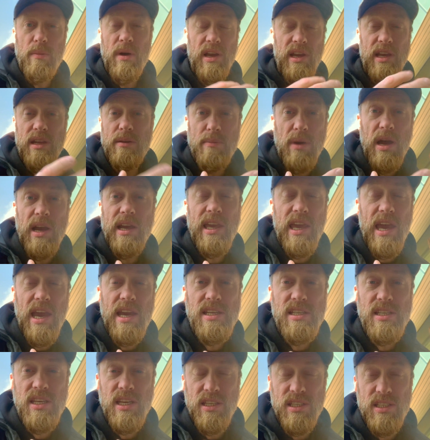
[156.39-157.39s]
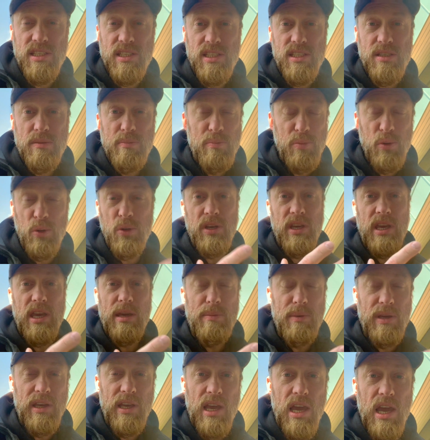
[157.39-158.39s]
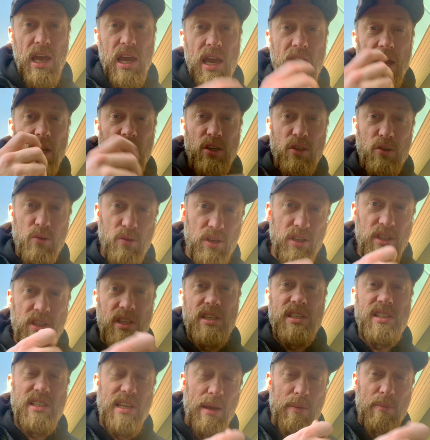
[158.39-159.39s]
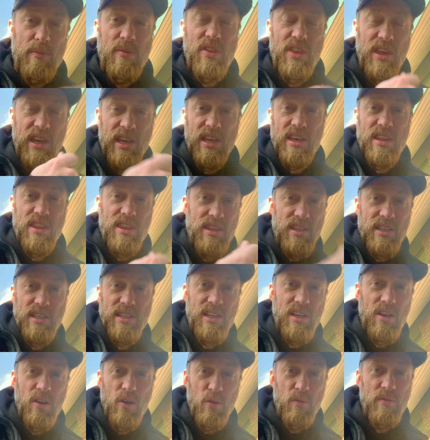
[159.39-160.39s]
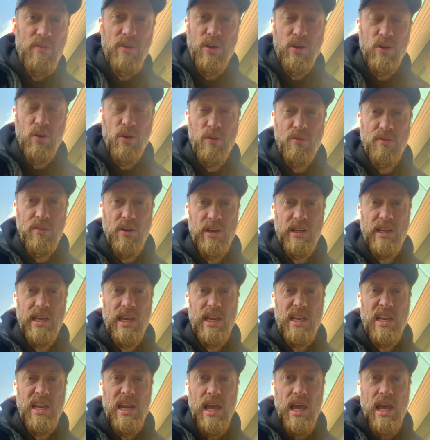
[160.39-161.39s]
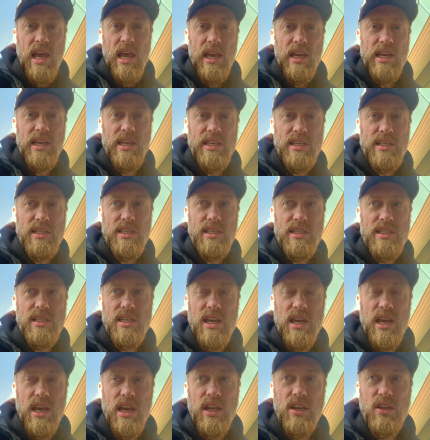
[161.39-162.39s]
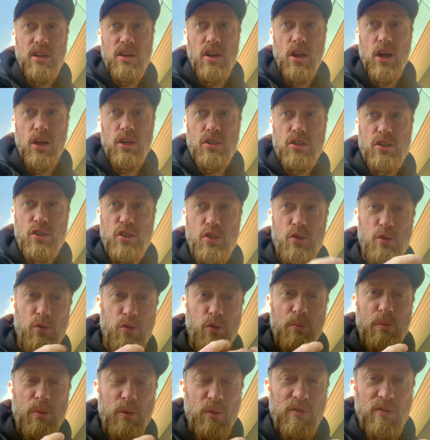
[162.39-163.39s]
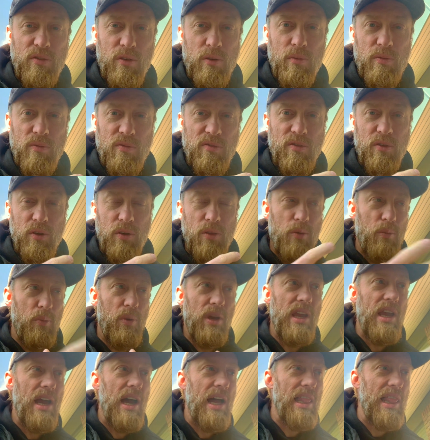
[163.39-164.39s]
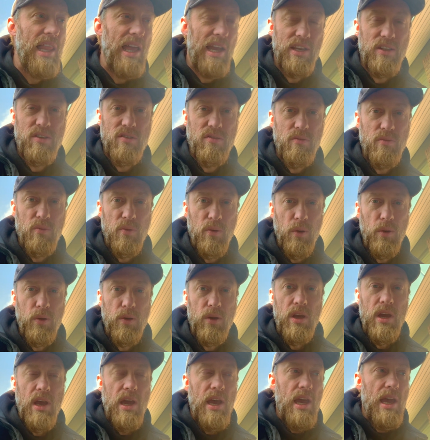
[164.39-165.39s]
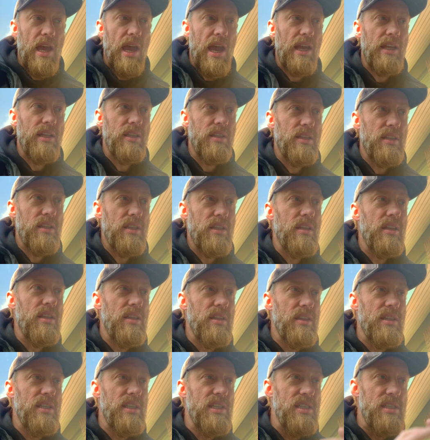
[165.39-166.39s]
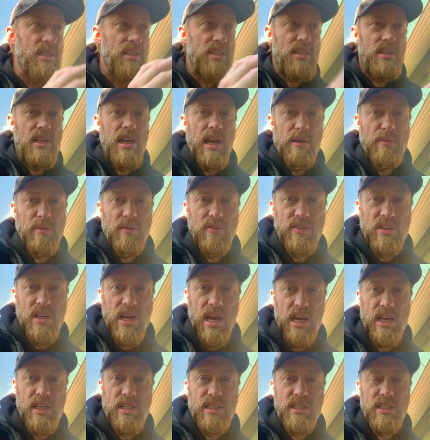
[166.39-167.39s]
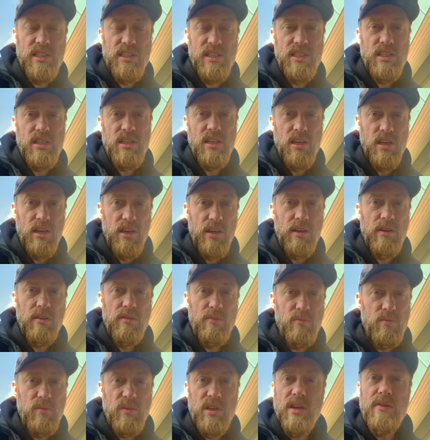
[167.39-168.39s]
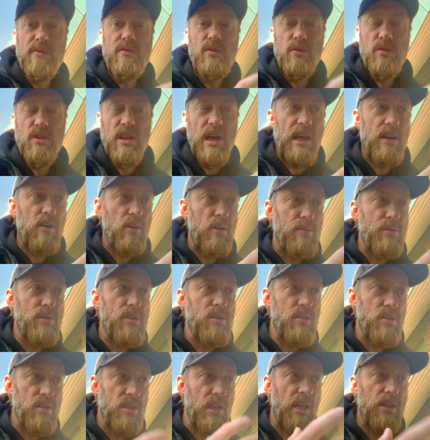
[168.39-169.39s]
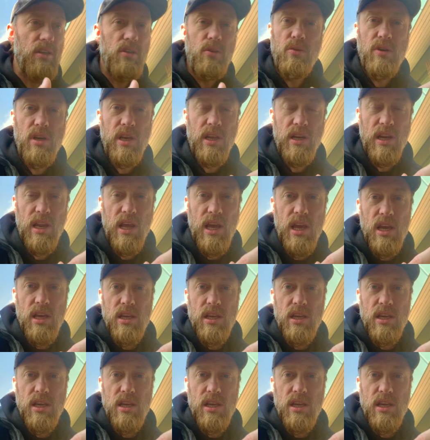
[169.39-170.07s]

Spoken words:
in my case it's bookkeeping, and doing the same thing over and over again is not suitable for the way I like to work. And these type of tasks give you that option that you can